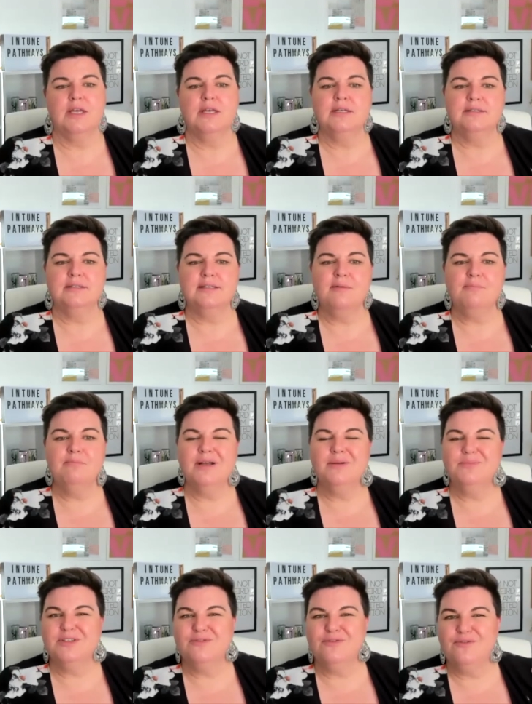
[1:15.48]
Some
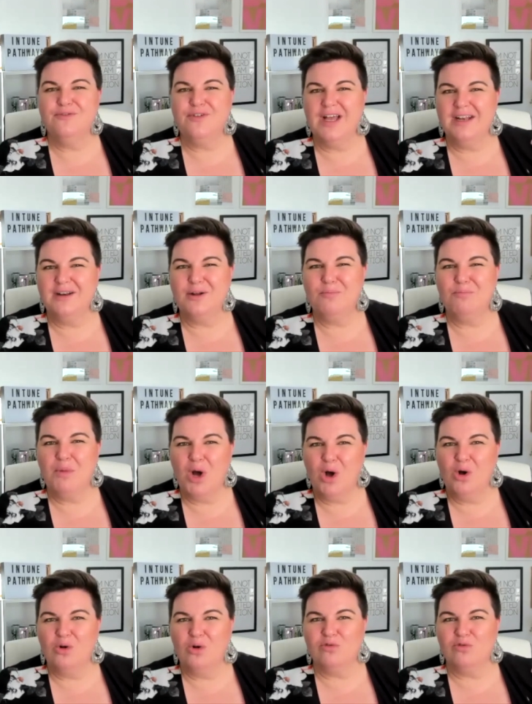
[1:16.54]
mums are fat
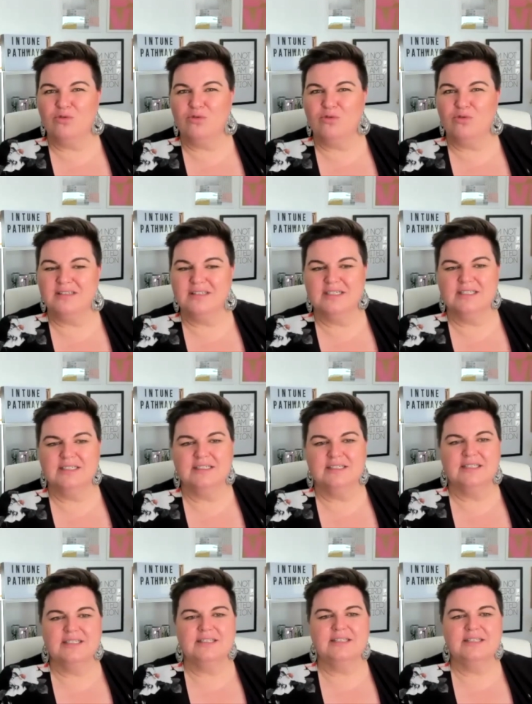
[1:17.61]
molls.
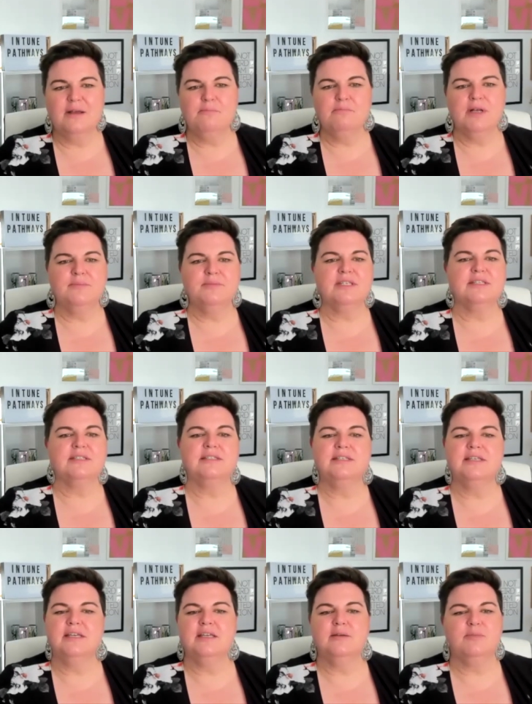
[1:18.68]
Some mums are
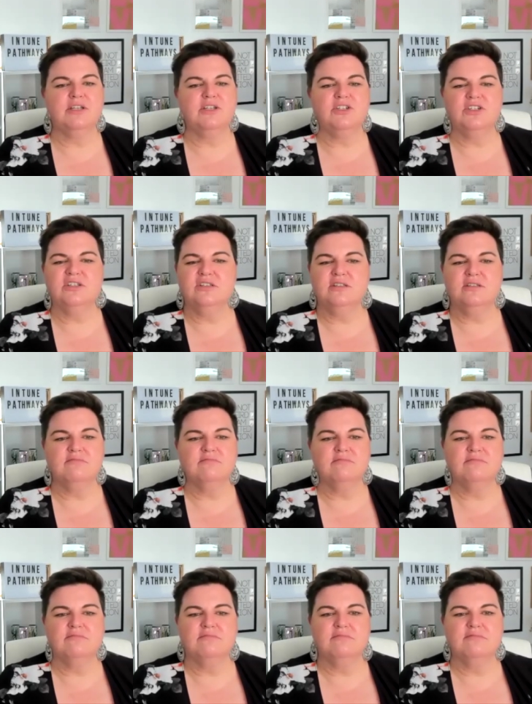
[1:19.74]
skinny bitches.
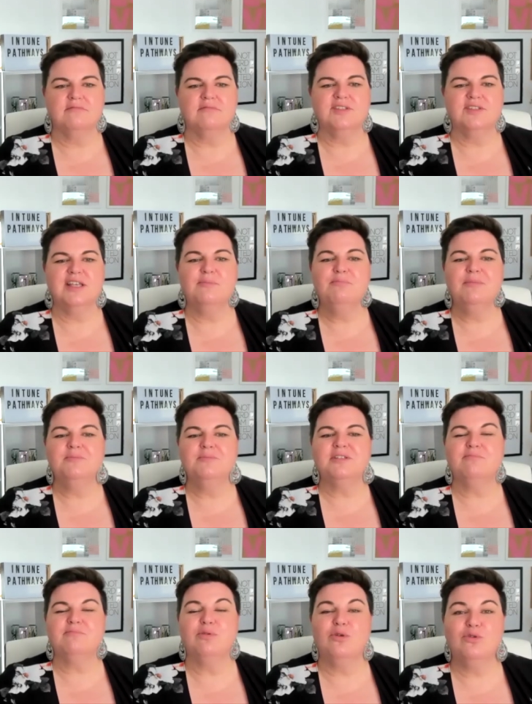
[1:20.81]
Some mums are
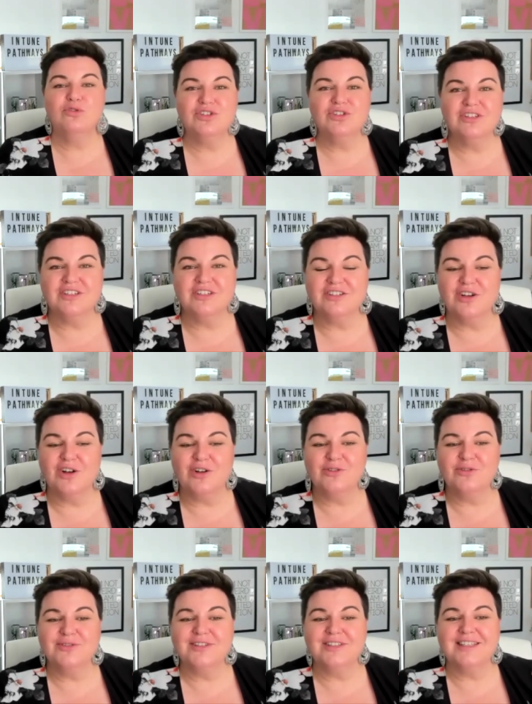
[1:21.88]
porcelain
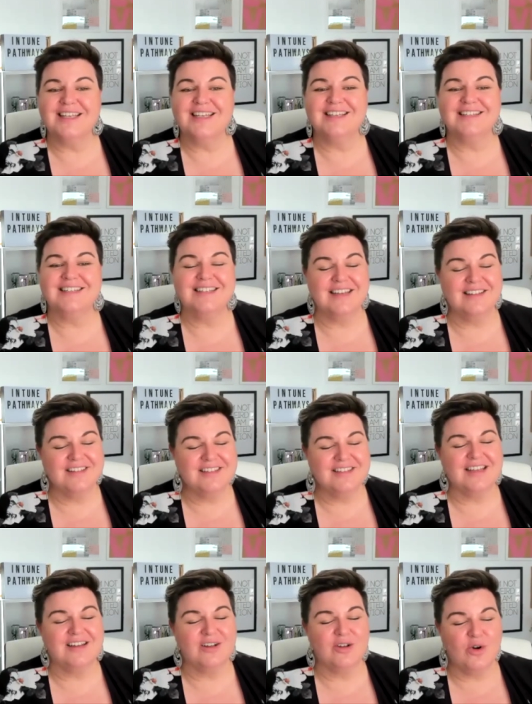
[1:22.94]
dolls and others
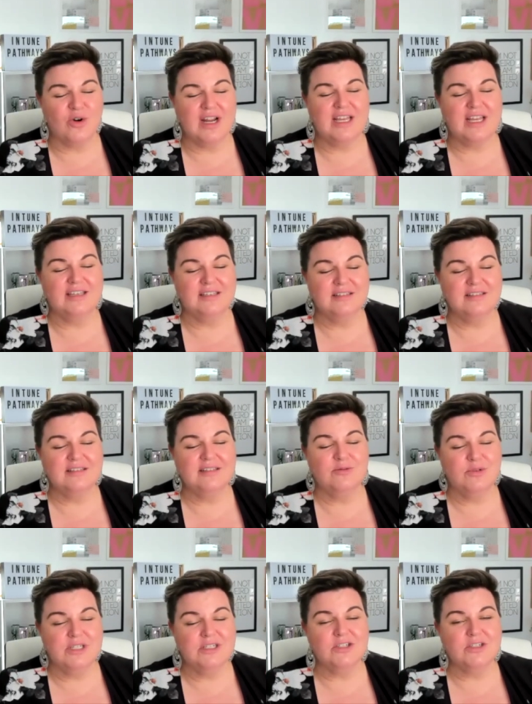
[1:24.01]
are crazy
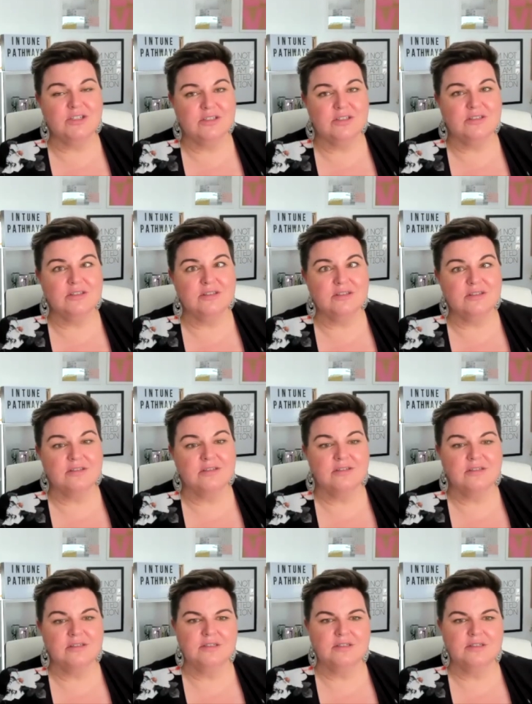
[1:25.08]
witches.
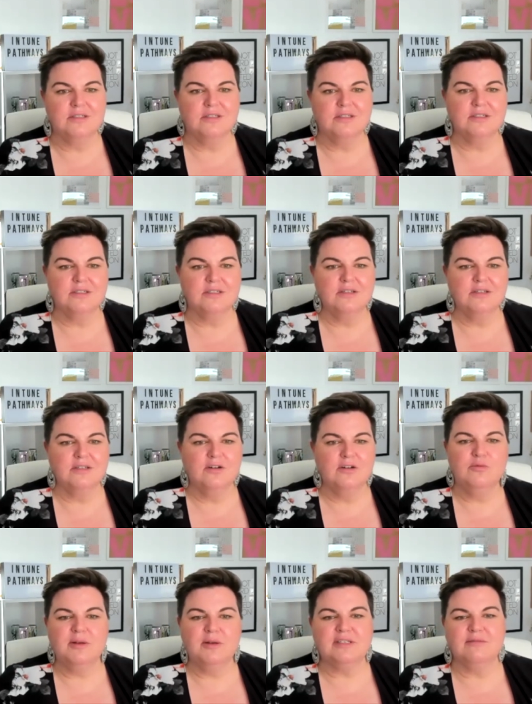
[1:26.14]

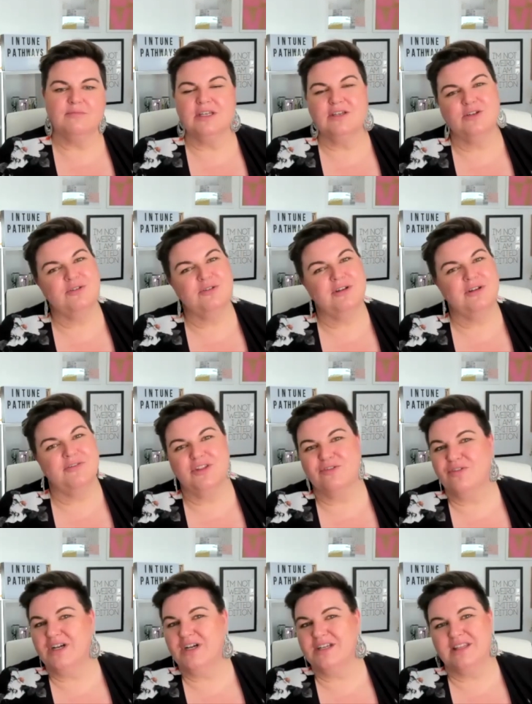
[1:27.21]
All mums can be whoever
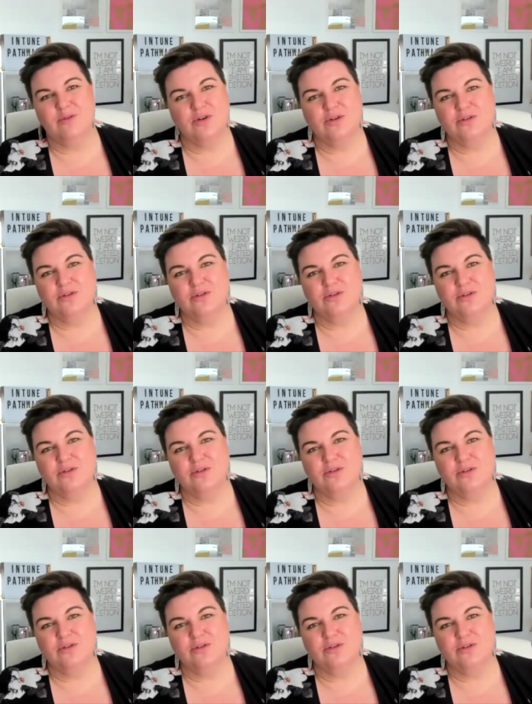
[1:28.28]
the fuck they want.